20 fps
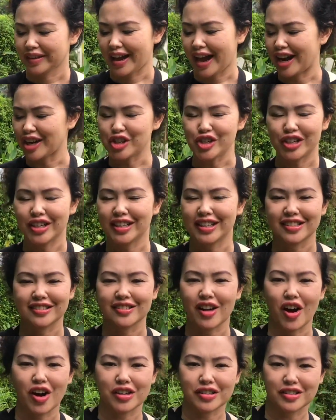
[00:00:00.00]
Actually,
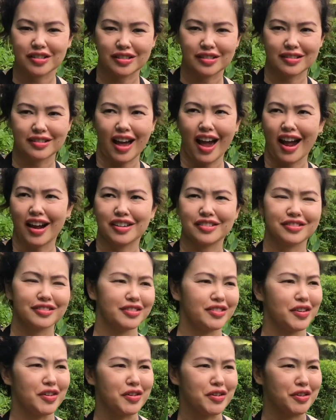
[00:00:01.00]
this has
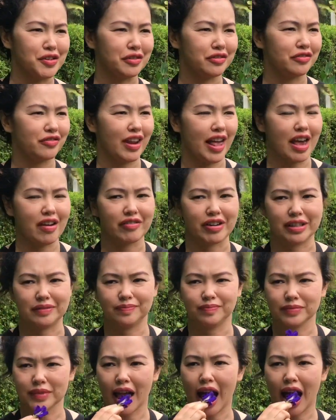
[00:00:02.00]
no flavor.